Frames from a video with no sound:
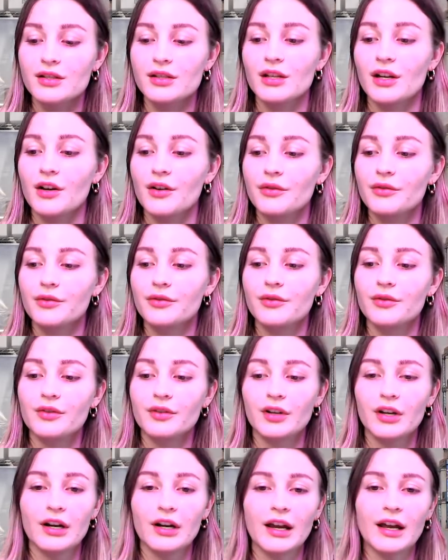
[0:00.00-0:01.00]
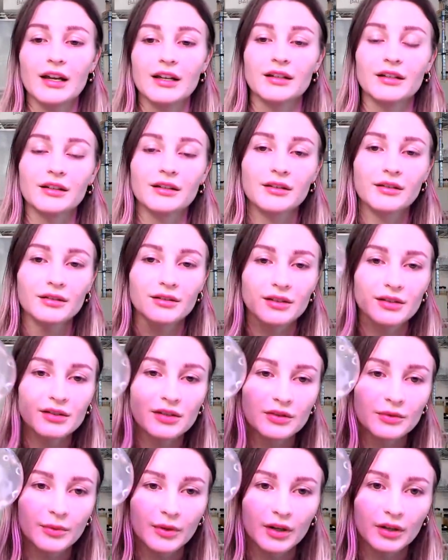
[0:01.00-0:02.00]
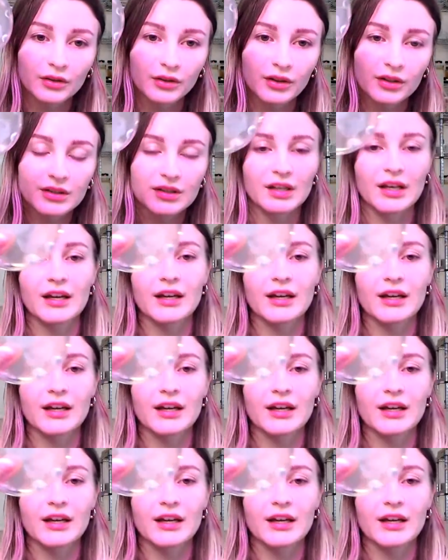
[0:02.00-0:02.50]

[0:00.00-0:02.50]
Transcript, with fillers: stuff. Again, this is what it looks